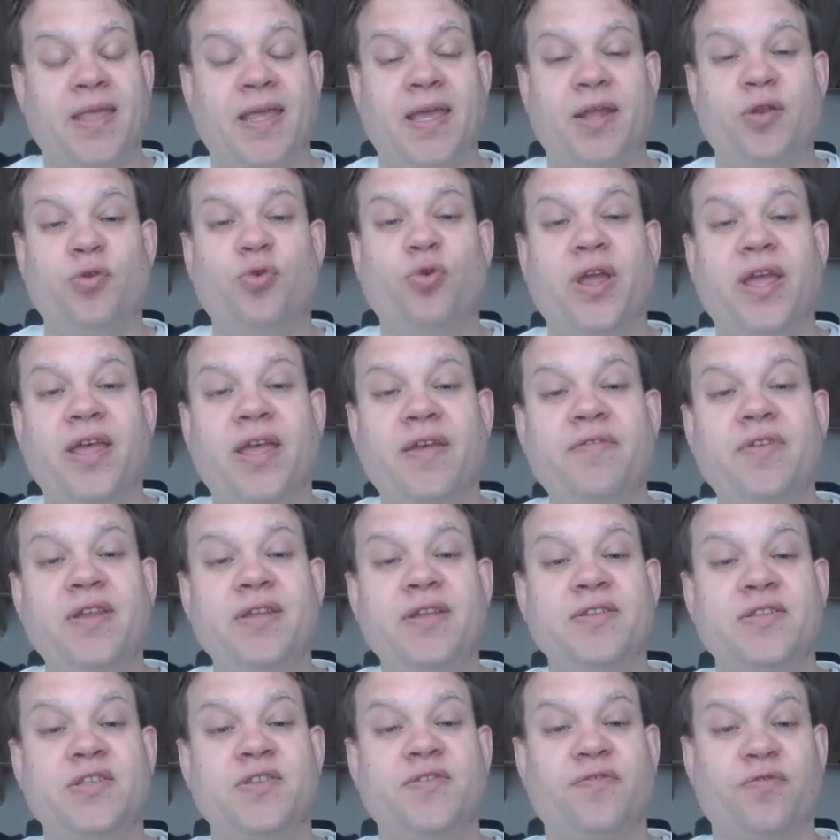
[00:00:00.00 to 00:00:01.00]
And her
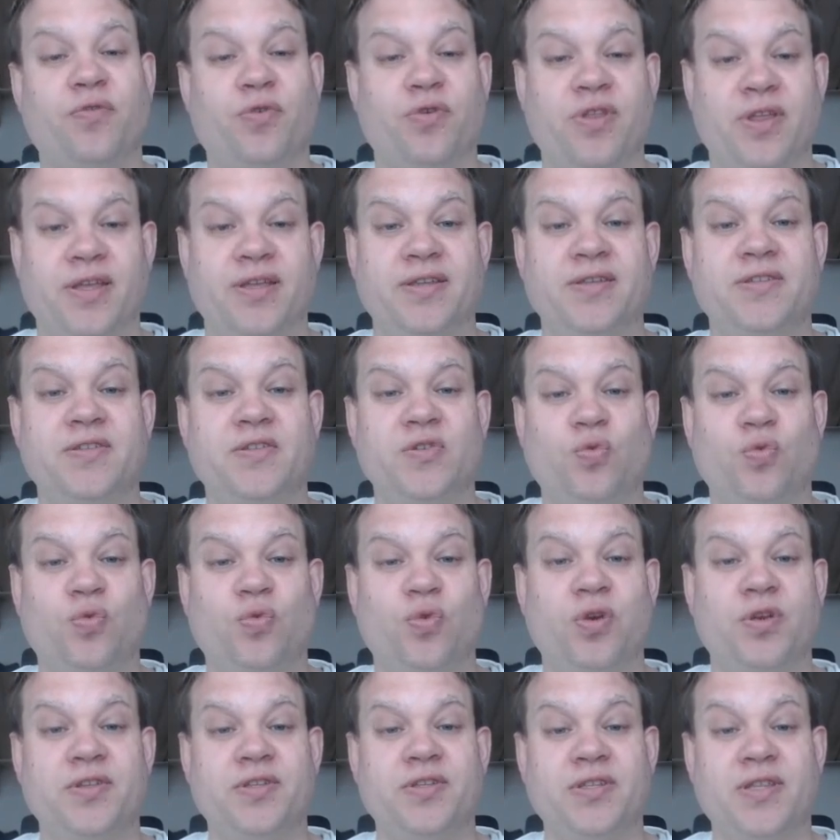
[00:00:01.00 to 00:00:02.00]
evidence for this
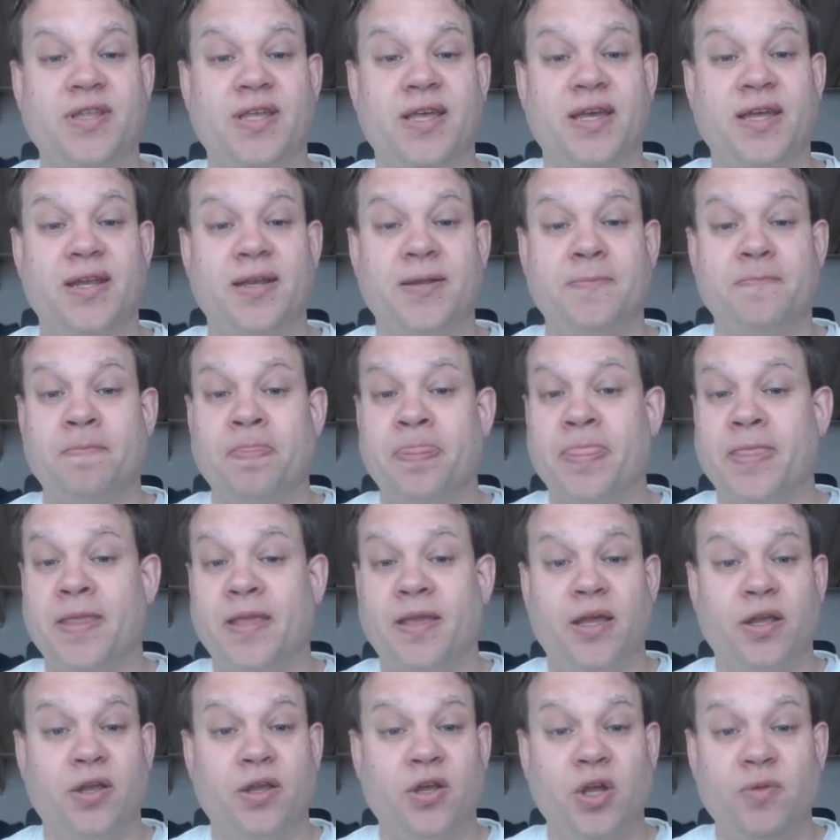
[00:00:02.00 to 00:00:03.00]
was that
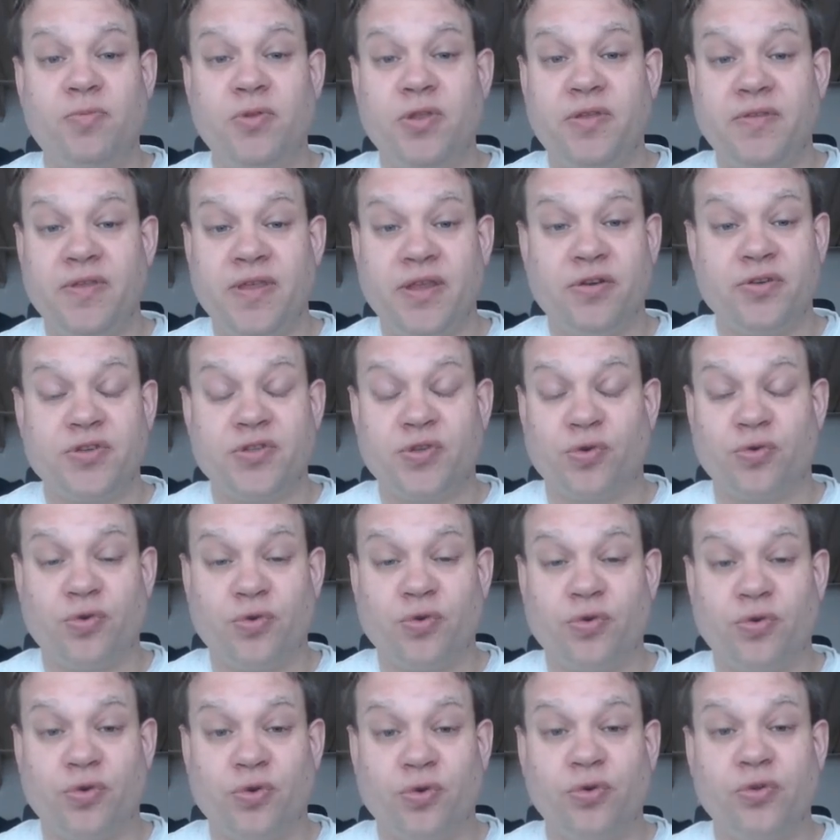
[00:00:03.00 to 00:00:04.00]
a couple of years
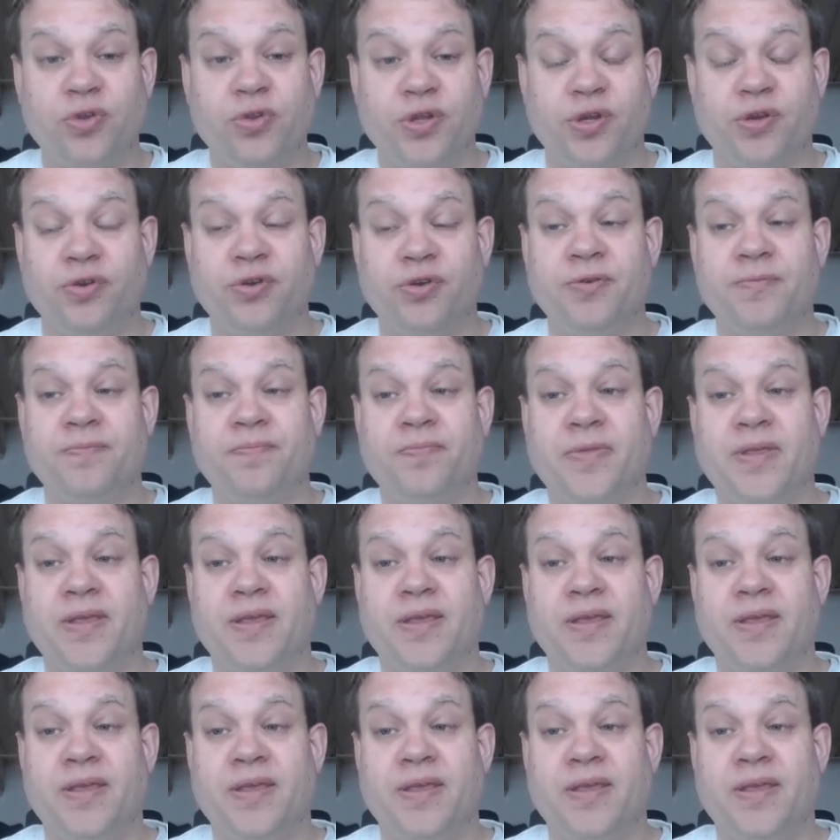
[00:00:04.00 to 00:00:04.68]
earlier,